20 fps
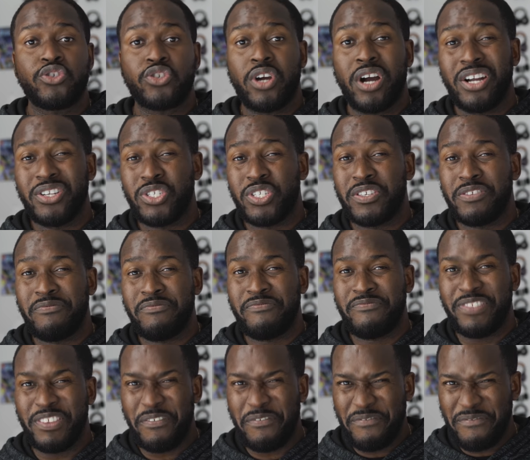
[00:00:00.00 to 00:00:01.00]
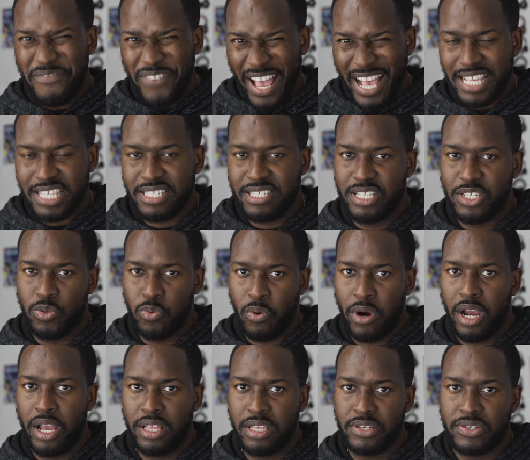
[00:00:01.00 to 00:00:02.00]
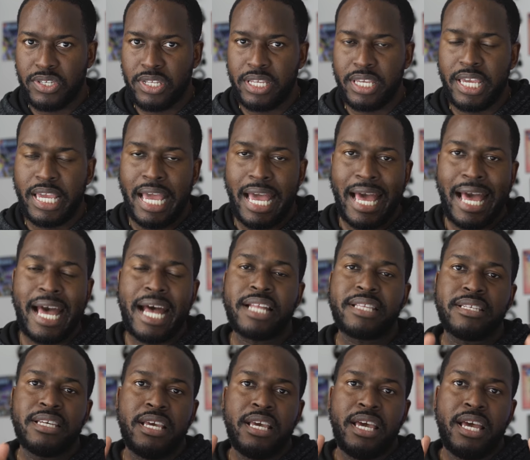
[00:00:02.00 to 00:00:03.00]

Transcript: charges the fastest wirelessly at